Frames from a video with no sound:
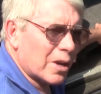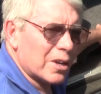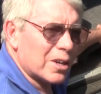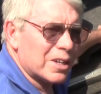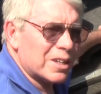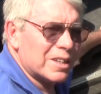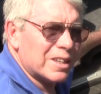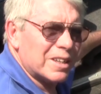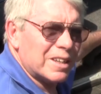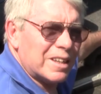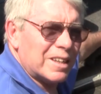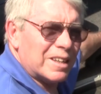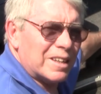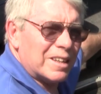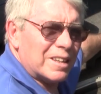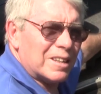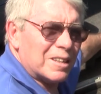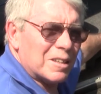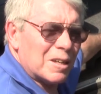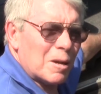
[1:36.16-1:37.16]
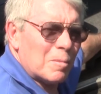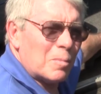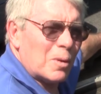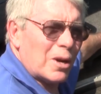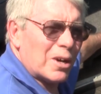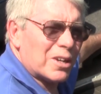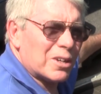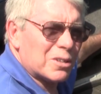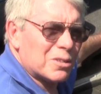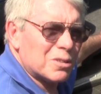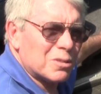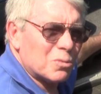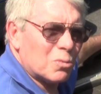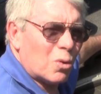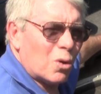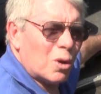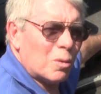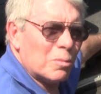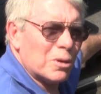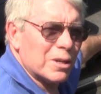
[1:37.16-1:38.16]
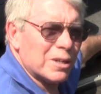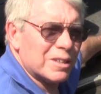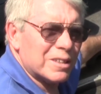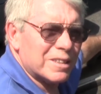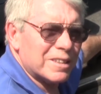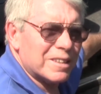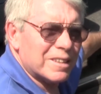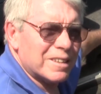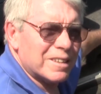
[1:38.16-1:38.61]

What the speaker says: on it. I bought it at Walmart.